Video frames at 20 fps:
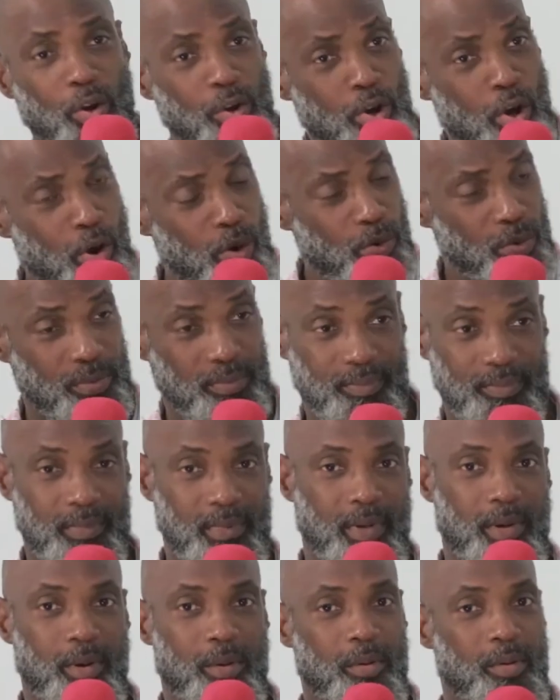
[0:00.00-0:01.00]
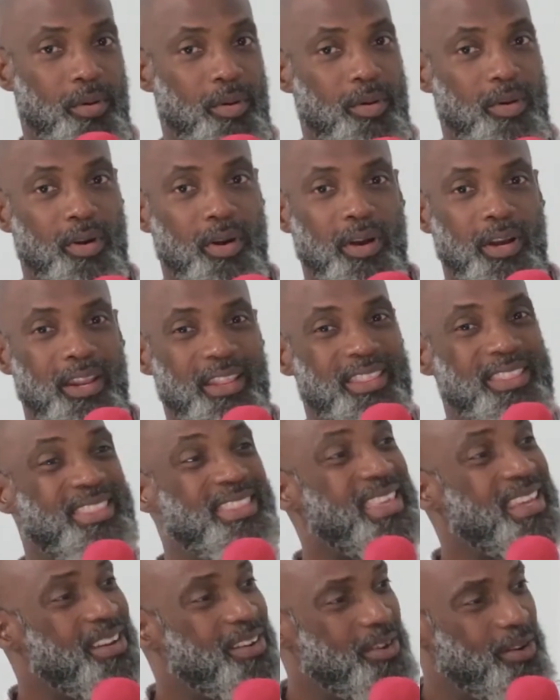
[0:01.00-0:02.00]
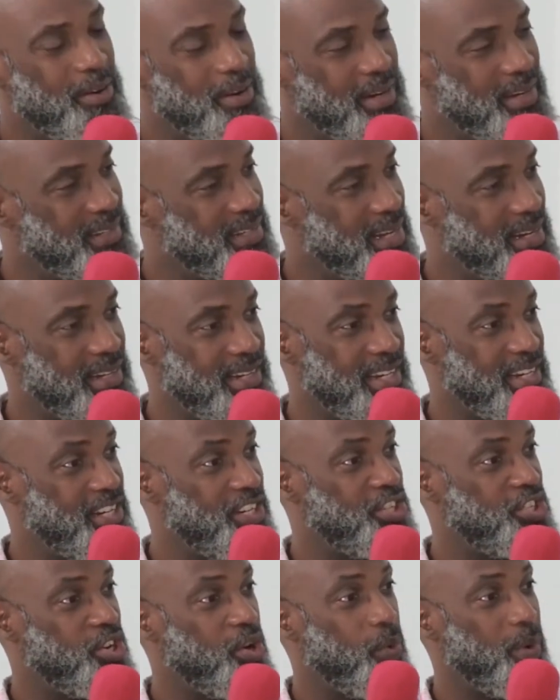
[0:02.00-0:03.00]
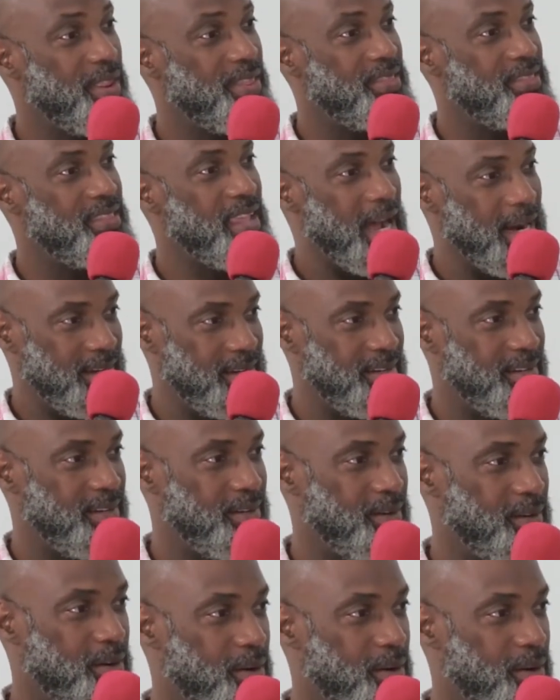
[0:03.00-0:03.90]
No, there is a danger with that